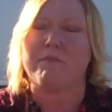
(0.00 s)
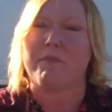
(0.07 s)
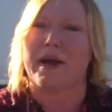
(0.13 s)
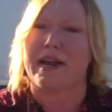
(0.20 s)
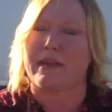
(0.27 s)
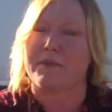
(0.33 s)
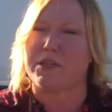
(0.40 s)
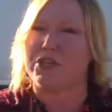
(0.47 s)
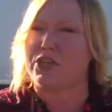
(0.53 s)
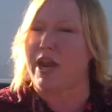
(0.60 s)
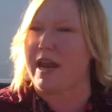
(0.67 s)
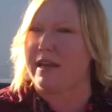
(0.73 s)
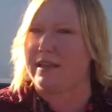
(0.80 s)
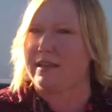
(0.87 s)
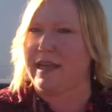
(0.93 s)
My name is
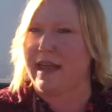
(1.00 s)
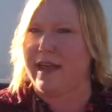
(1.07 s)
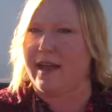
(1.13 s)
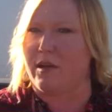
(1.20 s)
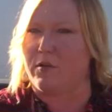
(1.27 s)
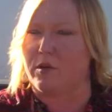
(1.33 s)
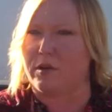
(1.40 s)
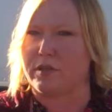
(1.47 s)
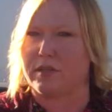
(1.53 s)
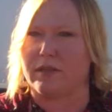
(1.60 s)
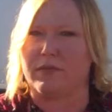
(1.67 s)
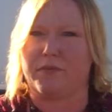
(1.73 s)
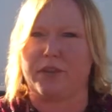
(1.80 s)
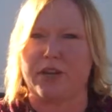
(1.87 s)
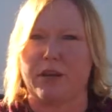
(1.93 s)
Shannon Cowart.
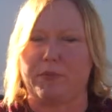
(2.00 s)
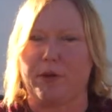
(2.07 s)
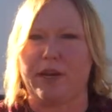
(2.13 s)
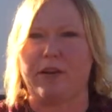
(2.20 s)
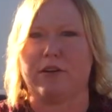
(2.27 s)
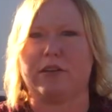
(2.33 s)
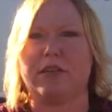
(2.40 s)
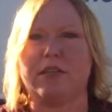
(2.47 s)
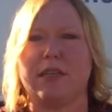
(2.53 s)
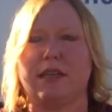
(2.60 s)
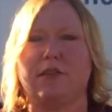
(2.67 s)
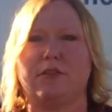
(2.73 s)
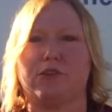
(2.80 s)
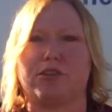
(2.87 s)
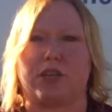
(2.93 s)
The number here at the
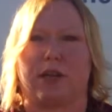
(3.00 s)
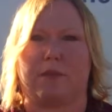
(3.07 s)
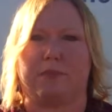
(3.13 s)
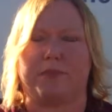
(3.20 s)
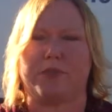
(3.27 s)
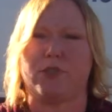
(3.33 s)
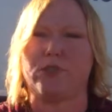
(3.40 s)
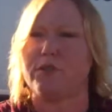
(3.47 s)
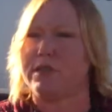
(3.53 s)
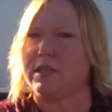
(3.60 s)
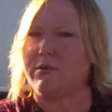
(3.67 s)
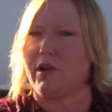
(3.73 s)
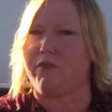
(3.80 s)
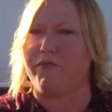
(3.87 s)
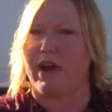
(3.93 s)
dealership,
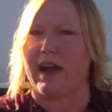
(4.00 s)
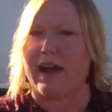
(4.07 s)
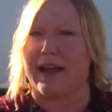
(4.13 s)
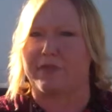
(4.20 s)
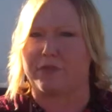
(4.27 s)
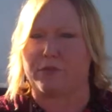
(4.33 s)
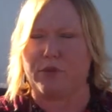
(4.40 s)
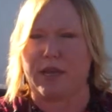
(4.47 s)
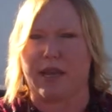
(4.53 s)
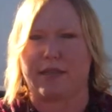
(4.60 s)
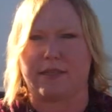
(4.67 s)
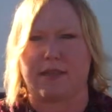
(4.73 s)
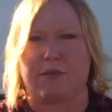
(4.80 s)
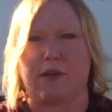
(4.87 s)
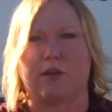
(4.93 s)

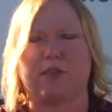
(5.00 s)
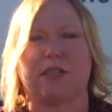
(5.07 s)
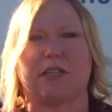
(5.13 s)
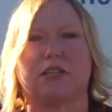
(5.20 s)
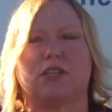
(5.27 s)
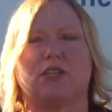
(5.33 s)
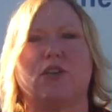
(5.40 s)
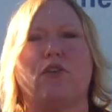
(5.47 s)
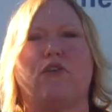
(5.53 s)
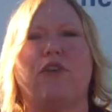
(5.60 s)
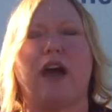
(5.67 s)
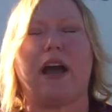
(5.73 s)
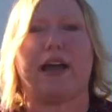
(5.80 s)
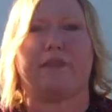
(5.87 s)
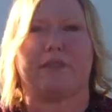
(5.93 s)

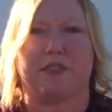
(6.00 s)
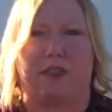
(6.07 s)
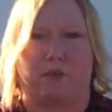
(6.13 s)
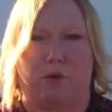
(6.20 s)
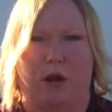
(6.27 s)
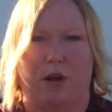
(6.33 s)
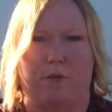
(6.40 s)
205-380-6250.